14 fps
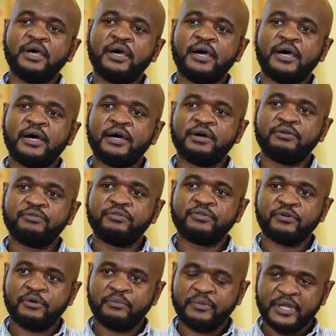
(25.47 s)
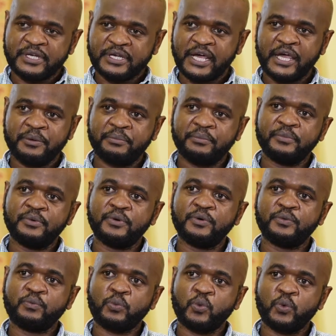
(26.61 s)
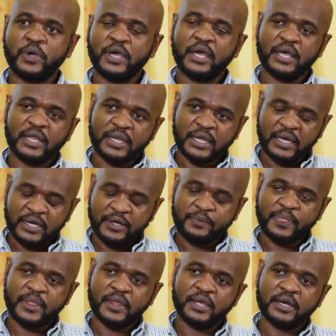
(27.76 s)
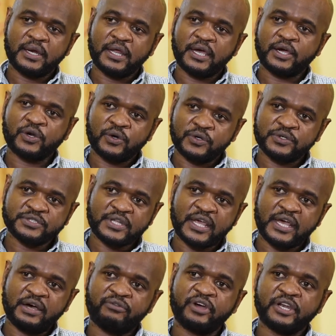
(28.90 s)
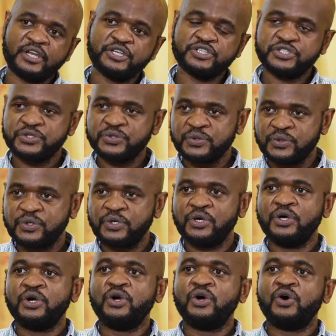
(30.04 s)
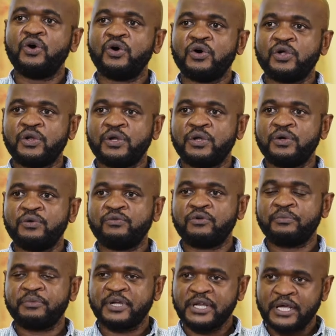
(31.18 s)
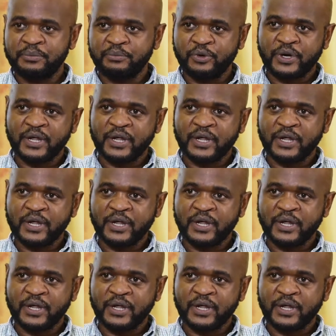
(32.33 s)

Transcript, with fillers: uh, from the time we either diagnose they have an issue or from the time we